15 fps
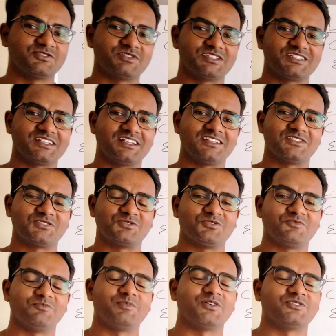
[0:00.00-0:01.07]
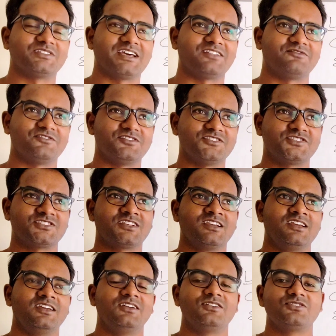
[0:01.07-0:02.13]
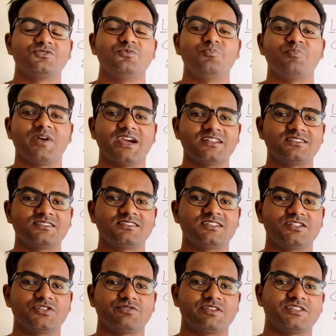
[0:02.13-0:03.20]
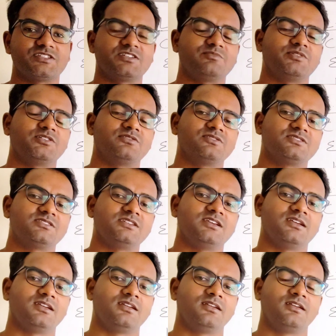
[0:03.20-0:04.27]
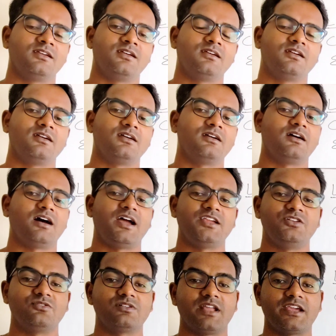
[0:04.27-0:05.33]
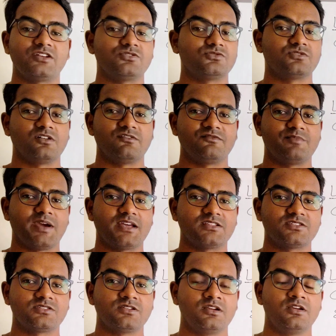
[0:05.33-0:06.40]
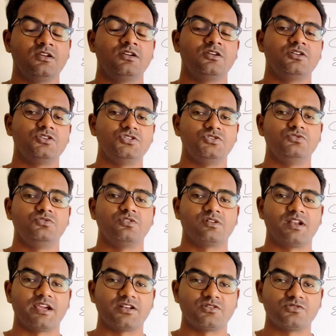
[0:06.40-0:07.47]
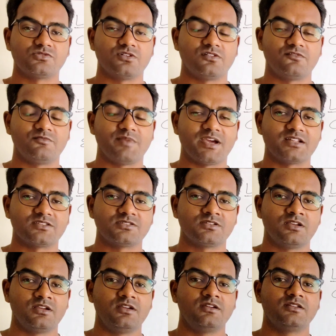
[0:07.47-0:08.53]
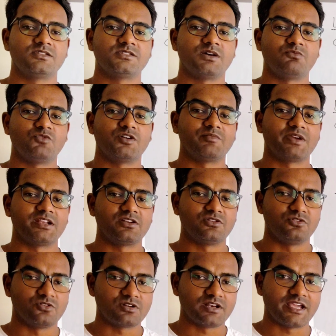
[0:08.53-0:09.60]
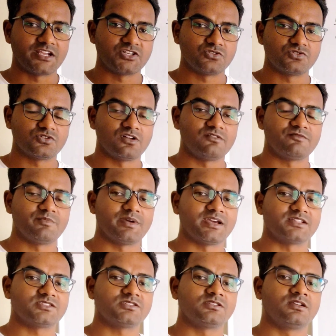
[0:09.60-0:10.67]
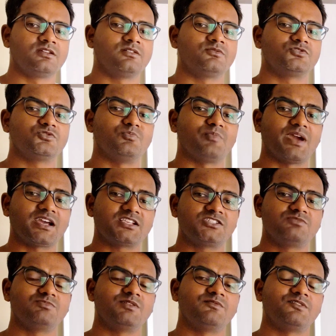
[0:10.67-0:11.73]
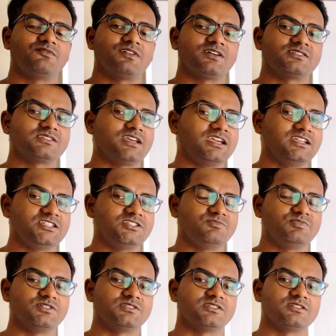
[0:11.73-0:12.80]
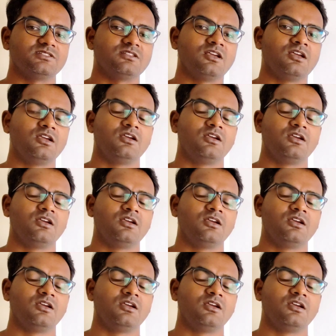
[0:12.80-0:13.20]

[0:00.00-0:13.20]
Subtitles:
interesting, let's talk about that first. So maths is interesting because see, I don't like to solve maths, you don't like to solve maths, someone might not like to solve maths. So maximum of us, 80%